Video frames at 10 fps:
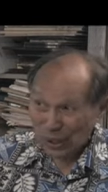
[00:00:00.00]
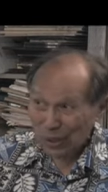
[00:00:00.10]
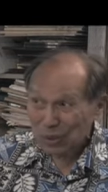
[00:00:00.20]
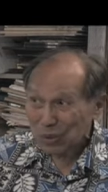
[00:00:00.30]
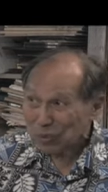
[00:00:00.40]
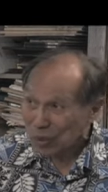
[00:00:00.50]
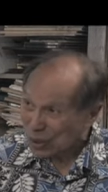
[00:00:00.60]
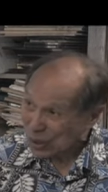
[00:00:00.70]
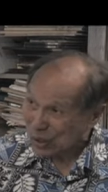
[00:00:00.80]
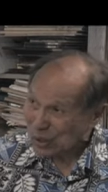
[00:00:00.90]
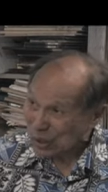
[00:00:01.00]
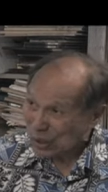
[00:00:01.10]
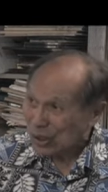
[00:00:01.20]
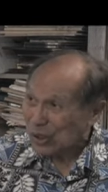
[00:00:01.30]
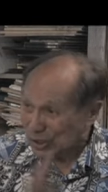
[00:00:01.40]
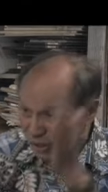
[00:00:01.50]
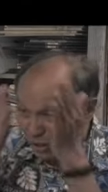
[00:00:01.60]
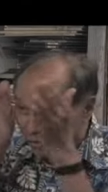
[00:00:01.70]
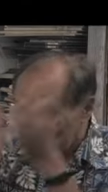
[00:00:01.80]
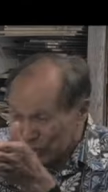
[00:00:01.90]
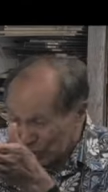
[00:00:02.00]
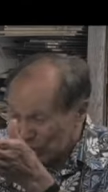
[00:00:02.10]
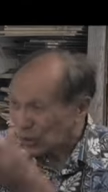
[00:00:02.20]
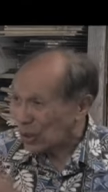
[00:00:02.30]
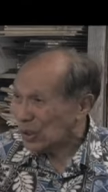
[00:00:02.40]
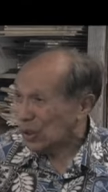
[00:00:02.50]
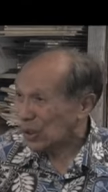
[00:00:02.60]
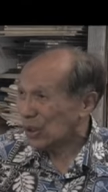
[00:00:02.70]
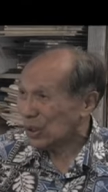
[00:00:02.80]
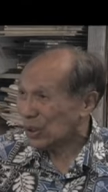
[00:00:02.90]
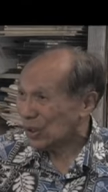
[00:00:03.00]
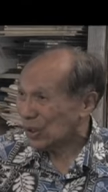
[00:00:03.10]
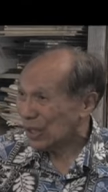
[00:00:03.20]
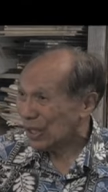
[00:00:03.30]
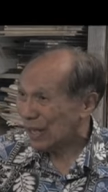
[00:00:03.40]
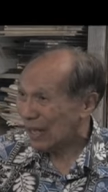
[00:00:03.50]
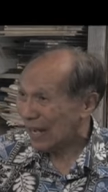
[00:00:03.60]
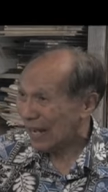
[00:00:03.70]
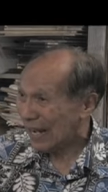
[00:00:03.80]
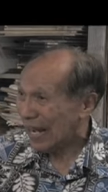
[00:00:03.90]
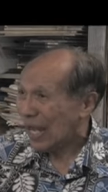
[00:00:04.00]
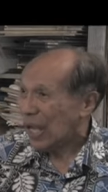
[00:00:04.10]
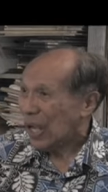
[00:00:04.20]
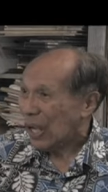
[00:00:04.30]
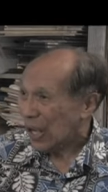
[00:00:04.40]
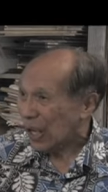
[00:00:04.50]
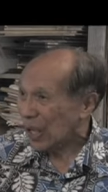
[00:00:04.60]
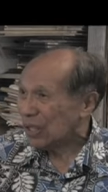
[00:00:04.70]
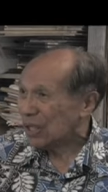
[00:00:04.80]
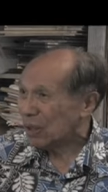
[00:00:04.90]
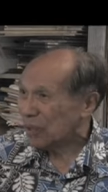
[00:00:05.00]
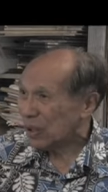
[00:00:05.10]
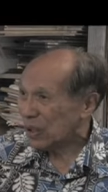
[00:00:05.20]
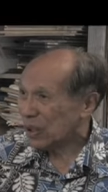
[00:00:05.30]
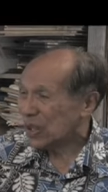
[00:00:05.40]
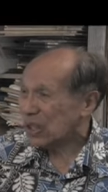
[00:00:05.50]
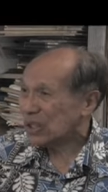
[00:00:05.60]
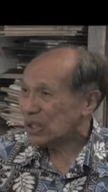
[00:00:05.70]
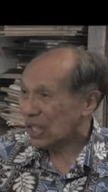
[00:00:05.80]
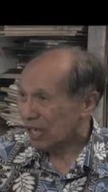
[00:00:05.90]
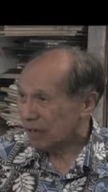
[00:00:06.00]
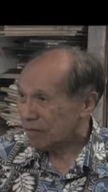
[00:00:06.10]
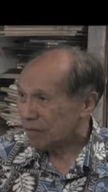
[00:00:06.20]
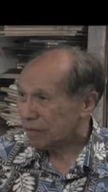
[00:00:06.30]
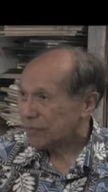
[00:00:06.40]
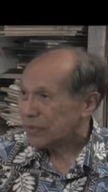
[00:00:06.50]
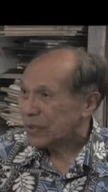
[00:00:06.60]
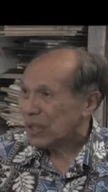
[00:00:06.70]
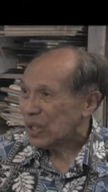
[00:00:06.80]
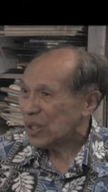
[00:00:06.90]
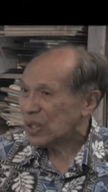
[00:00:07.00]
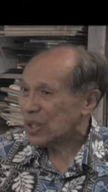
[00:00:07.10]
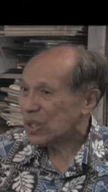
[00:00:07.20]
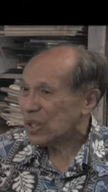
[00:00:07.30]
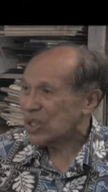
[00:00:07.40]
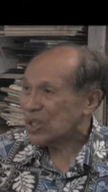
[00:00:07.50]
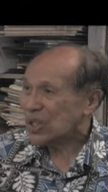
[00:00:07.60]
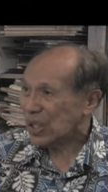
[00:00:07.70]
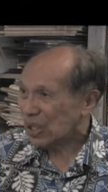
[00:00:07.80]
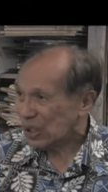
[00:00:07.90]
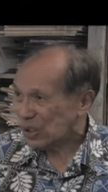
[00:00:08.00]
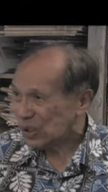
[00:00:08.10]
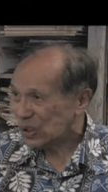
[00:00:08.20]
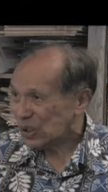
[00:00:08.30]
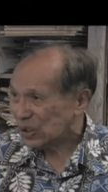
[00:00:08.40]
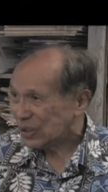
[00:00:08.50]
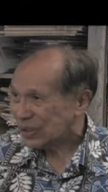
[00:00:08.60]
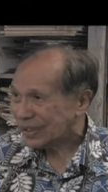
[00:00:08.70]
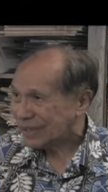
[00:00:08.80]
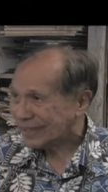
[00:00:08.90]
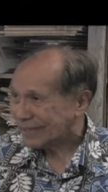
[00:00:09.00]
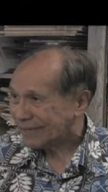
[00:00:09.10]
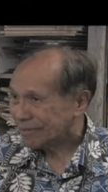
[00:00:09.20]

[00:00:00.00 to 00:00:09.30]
got to do more right. than just focus on health. Right. Uh-huh. And about that time, in the 1980s, uh-huh.